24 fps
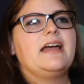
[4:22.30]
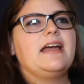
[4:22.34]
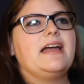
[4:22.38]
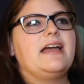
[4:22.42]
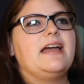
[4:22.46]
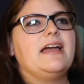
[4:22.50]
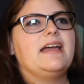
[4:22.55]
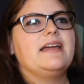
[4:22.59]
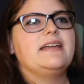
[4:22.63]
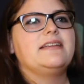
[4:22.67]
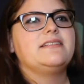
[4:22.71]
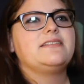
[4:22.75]

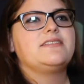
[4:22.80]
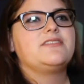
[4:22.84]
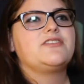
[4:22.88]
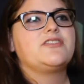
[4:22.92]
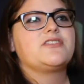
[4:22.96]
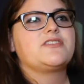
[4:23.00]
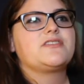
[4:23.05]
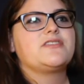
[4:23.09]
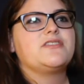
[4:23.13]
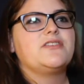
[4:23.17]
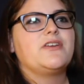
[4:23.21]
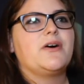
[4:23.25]
and
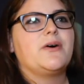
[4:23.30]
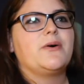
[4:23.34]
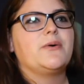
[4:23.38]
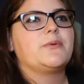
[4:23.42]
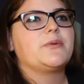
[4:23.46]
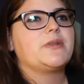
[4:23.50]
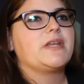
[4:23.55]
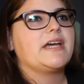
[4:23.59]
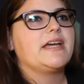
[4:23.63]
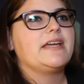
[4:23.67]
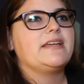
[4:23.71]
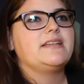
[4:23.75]
just know
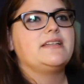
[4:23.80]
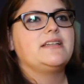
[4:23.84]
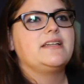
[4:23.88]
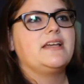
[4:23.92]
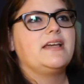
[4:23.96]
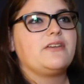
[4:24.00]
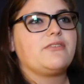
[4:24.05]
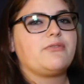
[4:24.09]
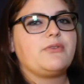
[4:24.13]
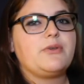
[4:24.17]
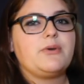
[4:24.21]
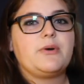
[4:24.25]
that
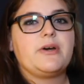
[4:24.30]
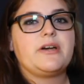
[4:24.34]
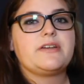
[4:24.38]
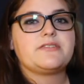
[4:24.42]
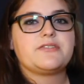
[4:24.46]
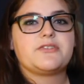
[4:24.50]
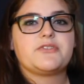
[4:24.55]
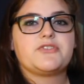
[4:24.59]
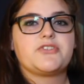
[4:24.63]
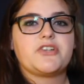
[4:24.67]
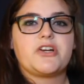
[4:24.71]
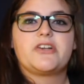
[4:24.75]
if you guys
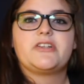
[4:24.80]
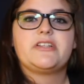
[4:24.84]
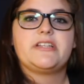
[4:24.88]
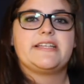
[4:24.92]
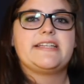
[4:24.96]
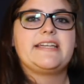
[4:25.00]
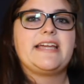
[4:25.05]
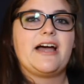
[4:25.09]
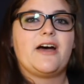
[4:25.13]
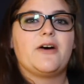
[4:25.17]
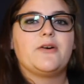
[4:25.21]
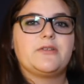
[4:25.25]
are
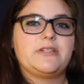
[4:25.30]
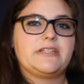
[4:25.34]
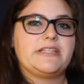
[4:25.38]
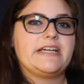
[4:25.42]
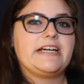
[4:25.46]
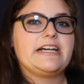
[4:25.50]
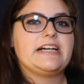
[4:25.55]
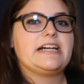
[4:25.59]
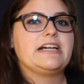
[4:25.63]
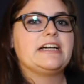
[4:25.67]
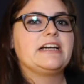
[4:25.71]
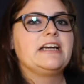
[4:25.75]
struggling out
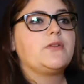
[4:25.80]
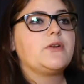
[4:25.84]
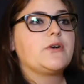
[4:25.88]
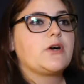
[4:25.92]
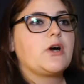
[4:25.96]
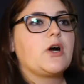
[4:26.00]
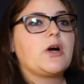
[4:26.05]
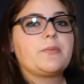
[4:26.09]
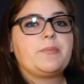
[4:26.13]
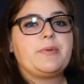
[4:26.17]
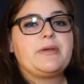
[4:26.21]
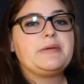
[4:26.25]
there, there
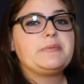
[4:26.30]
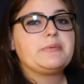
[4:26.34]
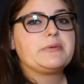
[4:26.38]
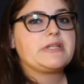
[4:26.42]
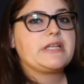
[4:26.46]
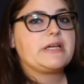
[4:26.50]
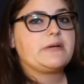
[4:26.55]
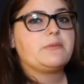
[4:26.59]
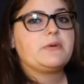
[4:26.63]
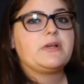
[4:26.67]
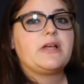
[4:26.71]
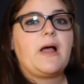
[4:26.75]
are people
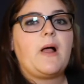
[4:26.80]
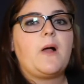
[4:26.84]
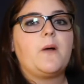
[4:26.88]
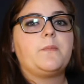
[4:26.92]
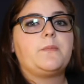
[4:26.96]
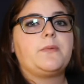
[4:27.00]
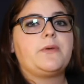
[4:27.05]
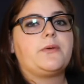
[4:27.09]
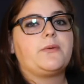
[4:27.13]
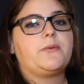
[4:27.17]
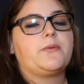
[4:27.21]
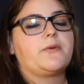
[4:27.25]
that will
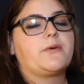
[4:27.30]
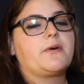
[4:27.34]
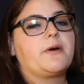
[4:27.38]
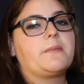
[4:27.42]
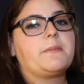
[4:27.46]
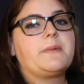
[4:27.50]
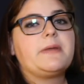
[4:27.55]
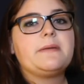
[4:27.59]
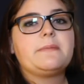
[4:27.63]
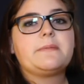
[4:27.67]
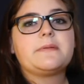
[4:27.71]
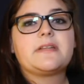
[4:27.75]
help you. There are
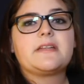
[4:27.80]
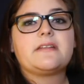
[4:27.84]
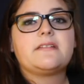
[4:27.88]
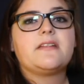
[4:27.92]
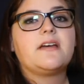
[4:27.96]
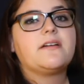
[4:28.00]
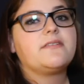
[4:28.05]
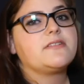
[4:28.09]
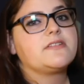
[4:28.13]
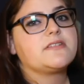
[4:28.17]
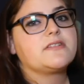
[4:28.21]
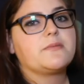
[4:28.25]
people that
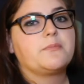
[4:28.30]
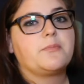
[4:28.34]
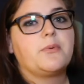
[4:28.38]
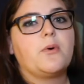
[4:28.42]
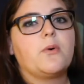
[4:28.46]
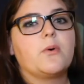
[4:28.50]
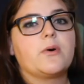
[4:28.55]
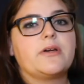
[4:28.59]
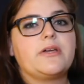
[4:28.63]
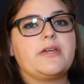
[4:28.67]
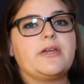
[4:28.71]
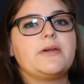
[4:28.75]
love and
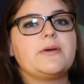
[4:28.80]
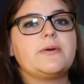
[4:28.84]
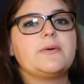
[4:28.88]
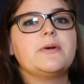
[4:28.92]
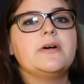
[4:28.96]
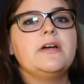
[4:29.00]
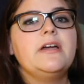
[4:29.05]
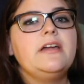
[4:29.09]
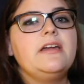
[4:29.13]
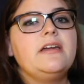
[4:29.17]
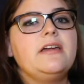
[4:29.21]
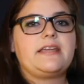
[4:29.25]
support
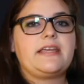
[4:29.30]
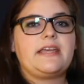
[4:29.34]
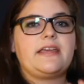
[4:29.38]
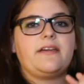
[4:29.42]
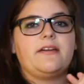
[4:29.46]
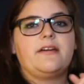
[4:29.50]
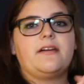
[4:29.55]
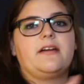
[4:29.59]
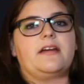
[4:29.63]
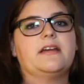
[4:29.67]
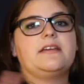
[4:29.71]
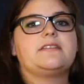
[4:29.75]
you.
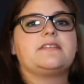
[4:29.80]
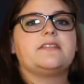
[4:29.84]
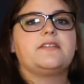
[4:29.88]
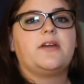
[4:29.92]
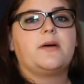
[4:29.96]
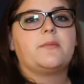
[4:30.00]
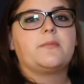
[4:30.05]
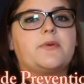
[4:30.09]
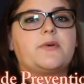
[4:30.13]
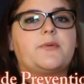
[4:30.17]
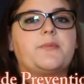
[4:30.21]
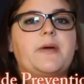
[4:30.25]
Here is a
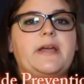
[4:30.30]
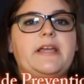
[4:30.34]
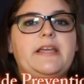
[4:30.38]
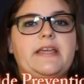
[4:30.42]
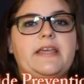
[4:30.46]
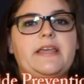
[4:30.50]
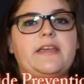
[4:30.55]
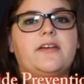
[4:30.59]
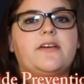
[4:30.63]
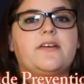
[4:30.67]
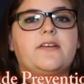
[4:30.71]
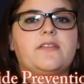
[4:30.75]
number right
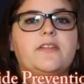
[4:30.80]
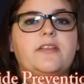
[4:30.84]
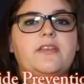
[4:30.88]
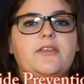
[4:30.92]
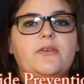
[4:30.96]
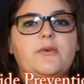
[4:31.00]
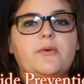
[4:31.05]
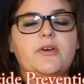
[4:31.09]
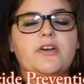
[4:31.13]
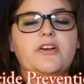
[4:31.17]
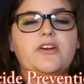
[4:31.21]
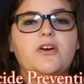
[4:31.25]
here that
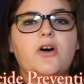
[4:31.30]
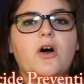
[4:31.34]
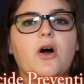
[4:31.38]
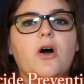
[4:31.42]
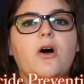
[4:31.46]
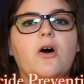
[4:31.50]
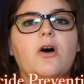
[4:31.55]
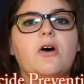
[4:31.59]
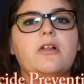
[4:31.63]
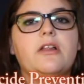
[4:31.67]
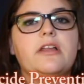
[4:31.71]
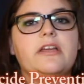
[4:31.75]
you can
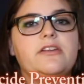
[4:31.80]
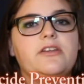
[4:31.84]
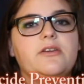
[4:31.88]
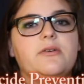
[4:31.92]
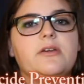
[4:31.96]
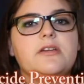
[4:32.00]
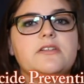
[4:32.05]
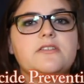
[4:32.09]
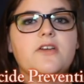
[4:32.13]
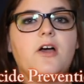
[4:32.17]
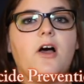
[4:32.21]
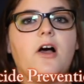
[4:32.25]
call and you
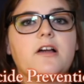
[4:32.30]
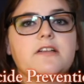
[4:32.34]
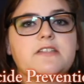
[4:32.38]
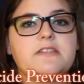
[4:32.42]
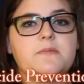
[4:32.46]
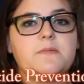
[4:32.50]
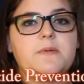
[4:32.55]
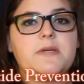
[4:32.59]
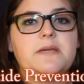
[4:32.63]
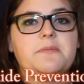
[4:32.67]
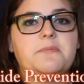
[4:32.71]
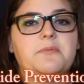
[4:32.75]
can talk
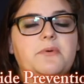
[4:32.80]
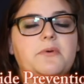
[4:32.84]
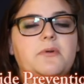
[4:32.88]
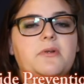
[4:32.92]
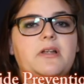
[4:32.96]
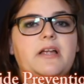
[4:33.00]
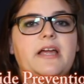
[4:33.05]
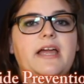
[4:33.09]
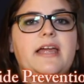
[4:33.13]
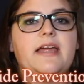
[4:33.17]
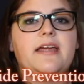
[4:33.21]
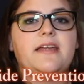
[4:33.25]
to
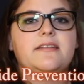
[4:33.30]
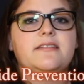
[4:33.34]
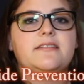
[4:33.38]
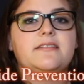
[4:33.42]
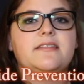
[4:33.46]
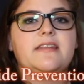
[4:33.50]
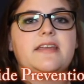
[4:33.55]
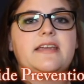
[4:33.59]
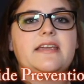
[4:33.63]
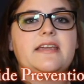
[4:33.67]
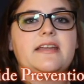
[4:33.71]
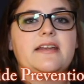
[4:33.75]
people and
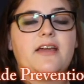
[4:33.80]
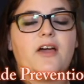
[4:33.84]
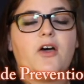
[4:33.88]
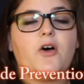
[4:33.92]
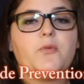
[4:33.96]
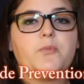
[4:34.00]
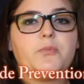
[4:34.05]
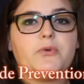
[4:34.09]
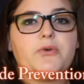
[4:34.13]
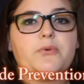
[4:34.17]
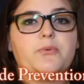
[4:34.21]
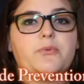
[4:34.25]
they can
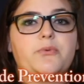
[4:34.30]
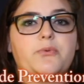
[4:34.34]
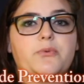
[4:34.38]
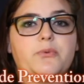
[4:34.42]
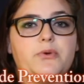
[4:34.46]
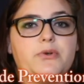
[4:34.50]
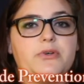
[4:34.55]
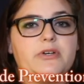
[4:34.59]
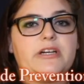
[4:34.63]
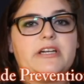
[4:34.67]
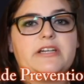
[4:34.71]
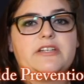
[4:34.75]
help you
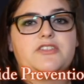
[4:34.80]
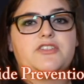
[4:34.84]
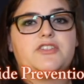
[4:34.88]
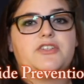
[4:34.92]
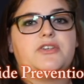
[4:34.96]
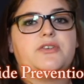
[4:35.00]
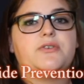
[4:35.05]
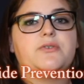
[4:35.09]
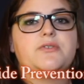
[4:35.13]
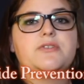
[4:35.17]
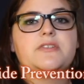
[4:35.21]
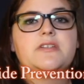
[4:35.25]
through your
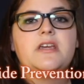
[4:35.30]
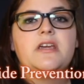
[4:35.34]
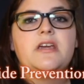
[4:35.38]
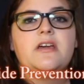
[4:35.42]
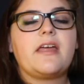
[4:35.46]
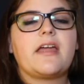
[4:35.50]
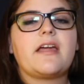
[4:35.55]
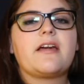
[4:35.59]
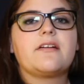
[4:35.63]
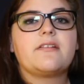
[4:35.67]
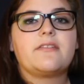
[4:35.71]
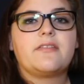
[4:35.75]
issues.
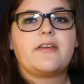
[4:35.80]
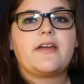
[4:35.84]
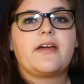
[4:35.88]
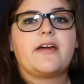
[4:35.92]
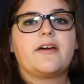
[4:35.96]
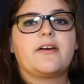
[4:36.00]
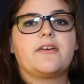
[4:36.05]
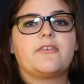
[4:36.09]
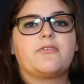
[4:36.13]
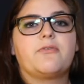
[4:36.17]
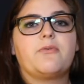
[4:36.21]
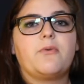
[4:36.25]
They are
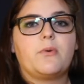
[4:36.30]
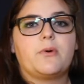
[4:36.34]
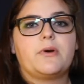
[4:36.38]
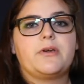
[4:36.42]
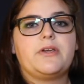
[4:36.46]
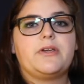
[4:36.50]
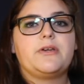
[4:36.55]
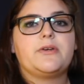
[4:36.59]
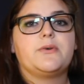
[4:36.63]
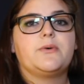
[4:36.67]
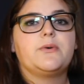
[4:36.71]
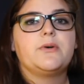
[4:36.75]
there for
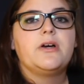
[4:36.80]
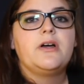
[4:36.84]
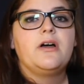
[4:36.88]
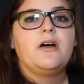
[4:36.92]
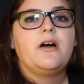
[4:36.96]
you.